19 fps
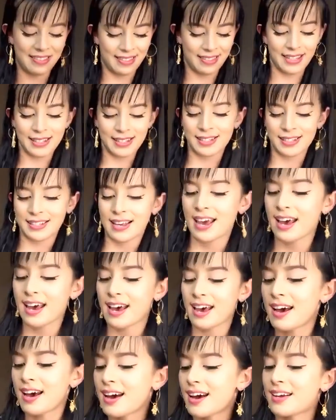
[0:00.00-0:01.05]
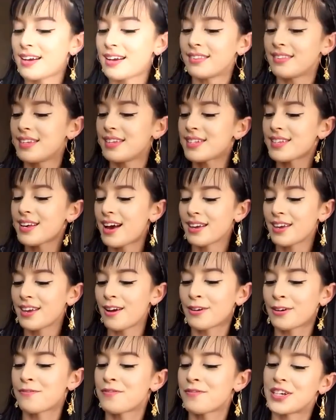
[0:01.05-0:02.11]
This uh, this
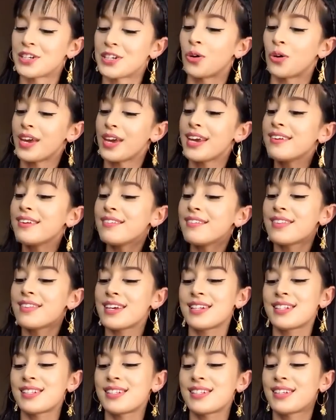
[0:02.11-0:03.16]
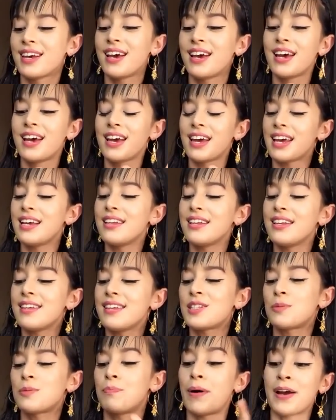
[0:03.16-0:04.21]
hagiography. So in this in
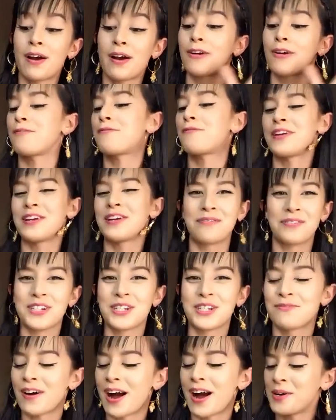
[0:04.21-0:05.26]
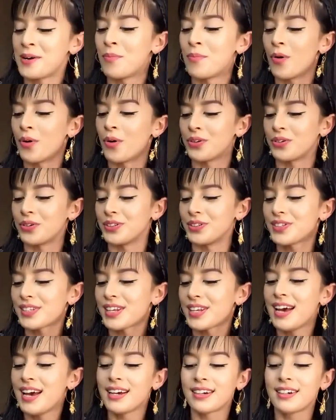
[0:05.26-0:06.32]
this biography of the divine immortals,
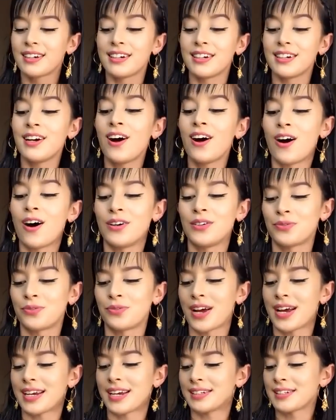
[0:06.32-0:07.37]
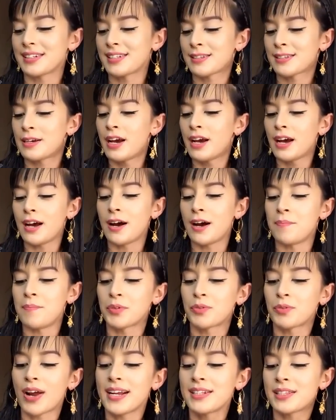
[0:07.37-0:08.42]
Ge Hong writes, um,
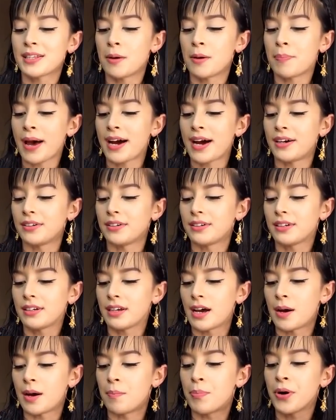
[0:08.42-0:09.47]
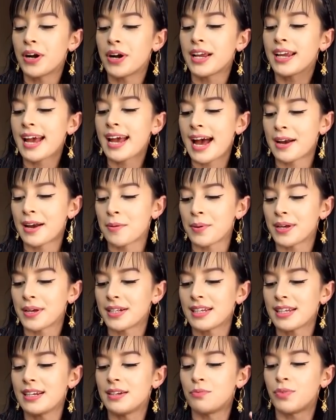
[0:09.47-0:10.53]
writes about uh, burning cannabis
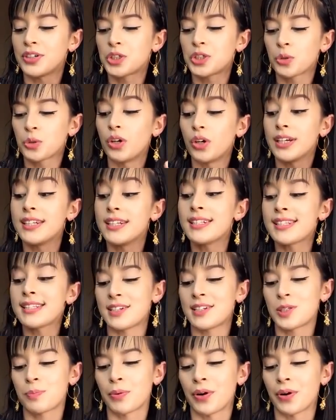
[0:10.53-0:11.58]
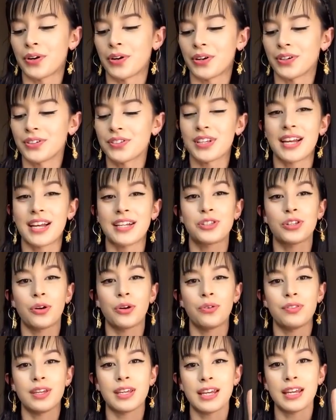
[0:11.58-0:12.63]
and ritual incense burners. And
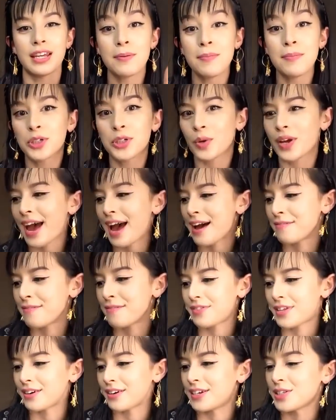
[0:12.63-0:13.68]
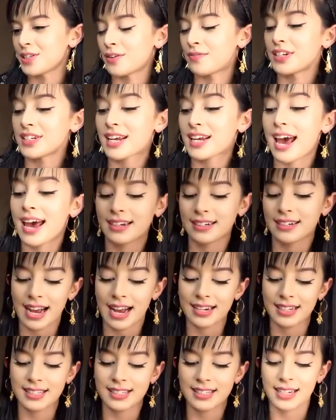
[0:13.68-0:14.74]
so the image we have there, the Tang
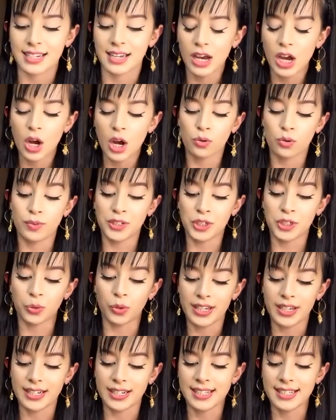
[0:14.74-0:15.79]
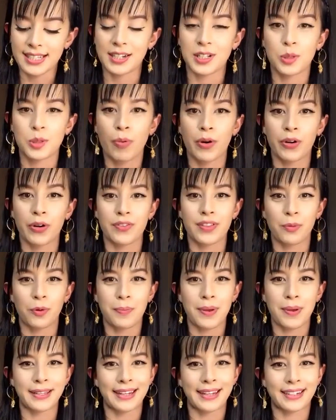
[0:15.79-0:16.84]
Dynasty ritual incense burner that
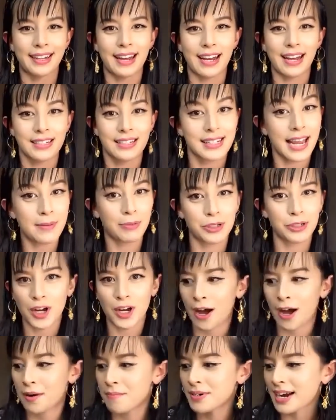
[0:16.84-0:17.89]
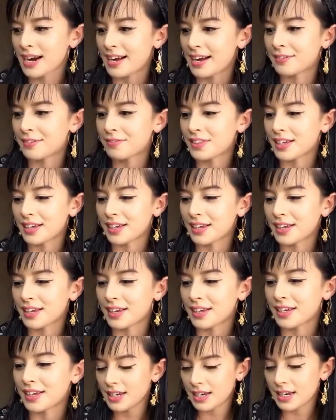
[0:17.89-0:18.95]
would be like a, a tabletop kind of thing.
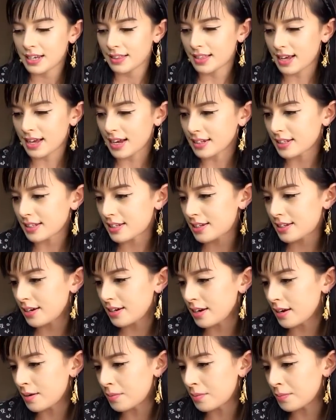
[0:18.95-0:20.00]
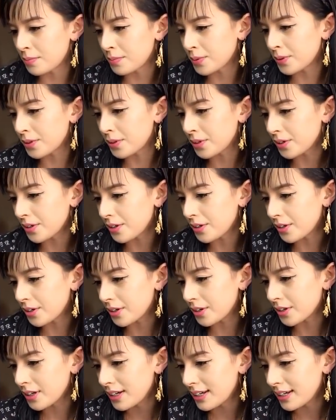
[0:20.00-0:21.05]
That's
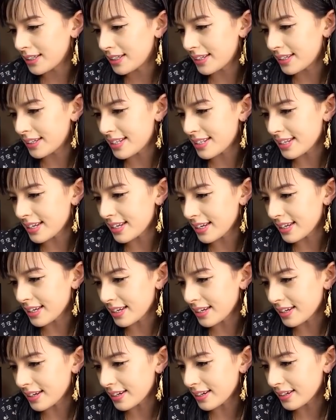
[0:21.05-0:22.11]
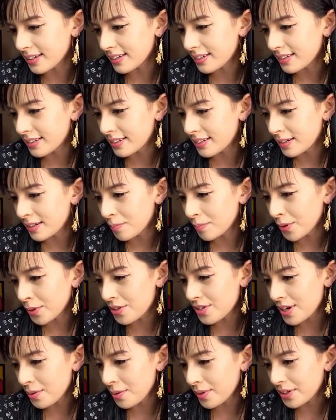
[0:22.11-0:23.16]
number, let's see,
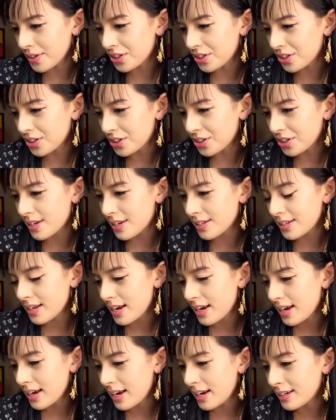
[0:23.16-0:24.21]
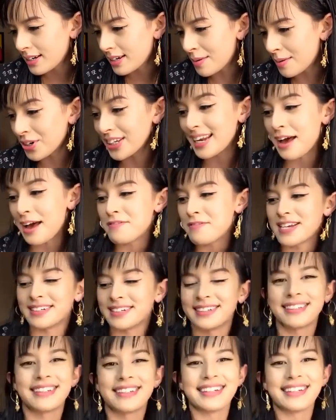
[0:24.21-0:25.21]
birthday wishes, number 11.